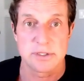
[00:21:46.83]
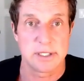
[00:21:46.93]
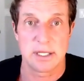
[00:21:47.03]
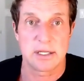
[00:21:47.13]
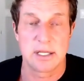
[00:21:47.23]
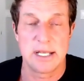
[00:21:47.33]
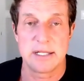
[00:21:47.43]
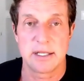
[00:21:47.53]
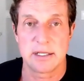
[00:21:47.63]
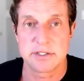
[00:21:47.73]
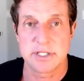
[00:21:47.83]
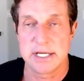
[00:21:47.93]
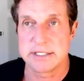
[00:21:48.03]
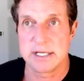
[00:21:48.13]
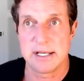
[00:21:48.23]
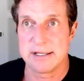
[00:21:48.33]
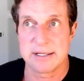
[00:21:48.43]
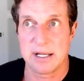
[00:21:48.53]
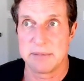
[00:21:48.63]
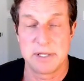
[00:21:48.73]
It, anything could change at any
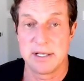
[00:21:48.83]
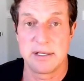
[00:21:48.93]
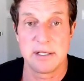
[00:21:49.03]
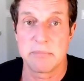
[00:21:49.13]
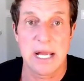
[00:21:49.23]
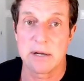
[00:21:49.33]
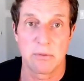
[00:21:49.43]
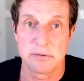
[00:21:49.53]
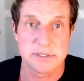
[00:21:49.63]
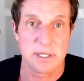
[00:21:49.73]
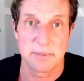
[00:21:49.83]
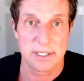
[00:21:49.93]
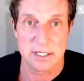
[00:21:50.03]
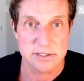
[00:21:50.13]
time, and it didn't matter what was coming next.